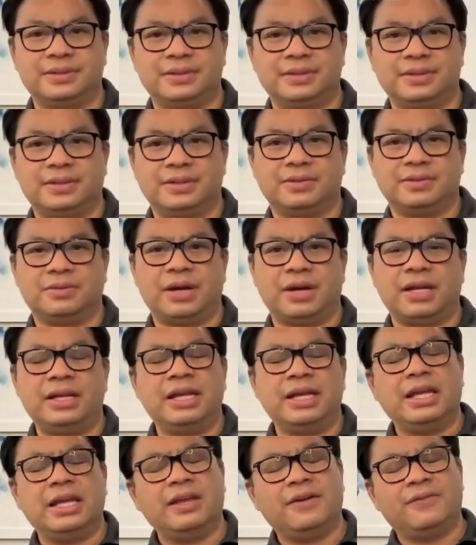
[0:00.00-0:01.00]
right?
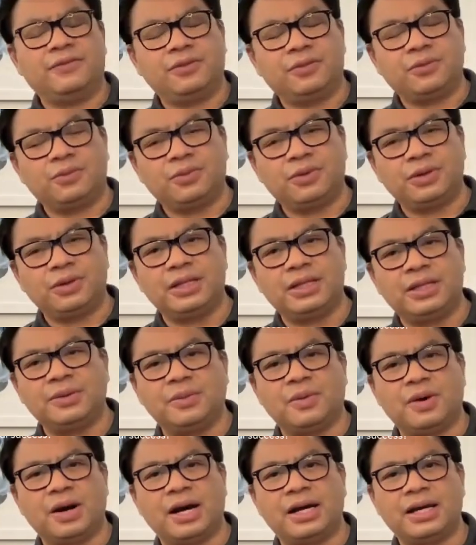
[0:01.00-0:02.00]
If you really
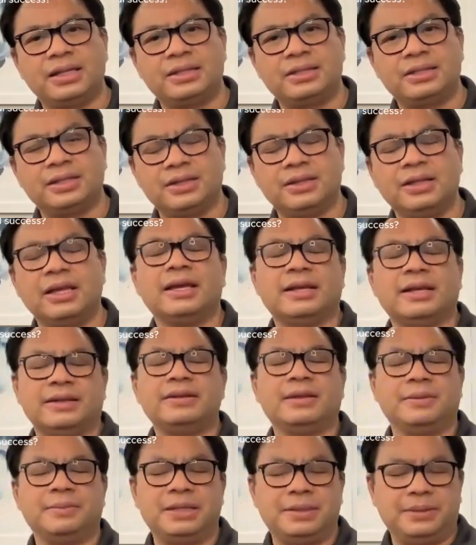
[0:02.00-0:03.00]
want,
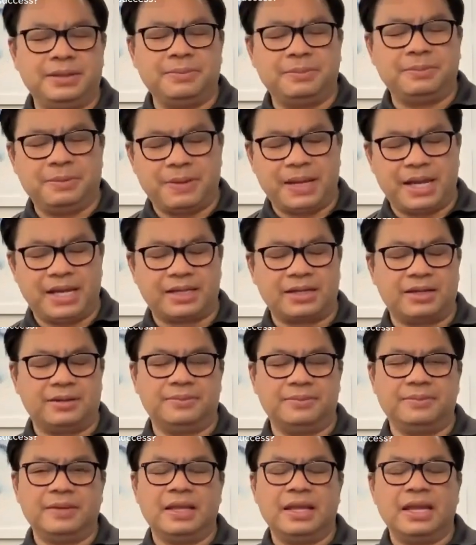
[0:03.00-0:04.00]
let me back up.
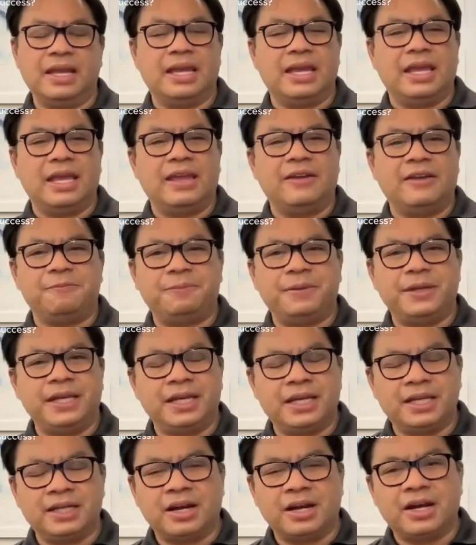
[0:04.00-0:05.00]
If being
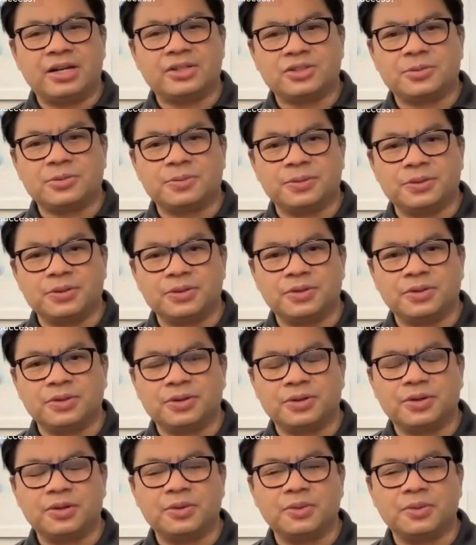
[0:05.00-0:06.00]
an
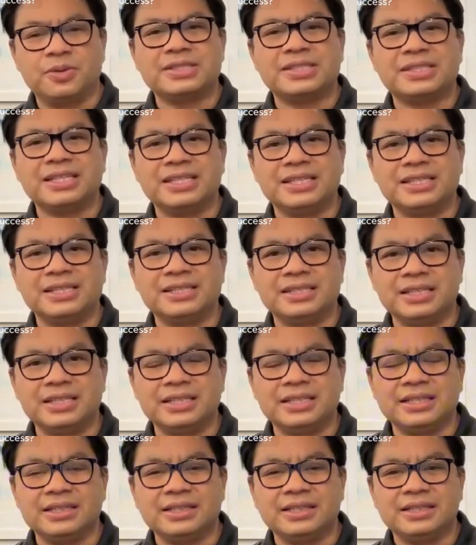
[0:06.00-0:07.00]
entrepreneur was
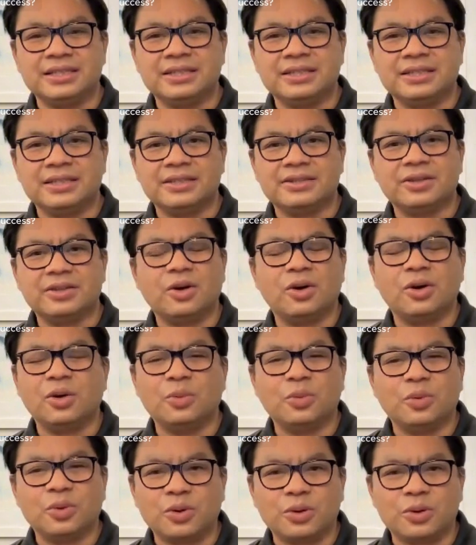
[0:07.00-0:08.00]
easy, the whole
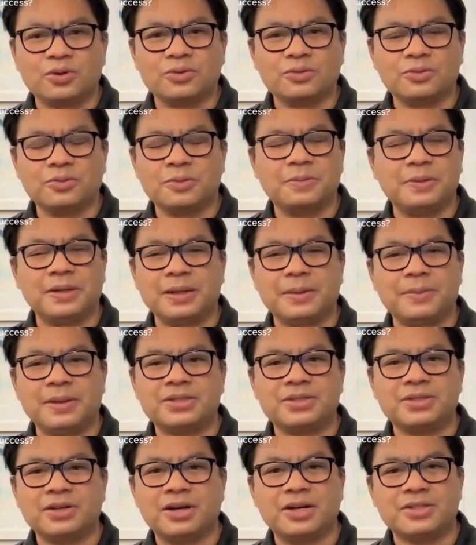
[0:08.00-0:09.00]
world would be a bunch
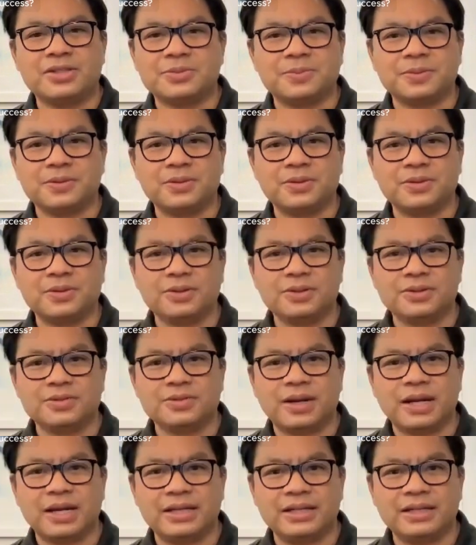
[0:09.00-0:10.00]
of entrepreneurs, right?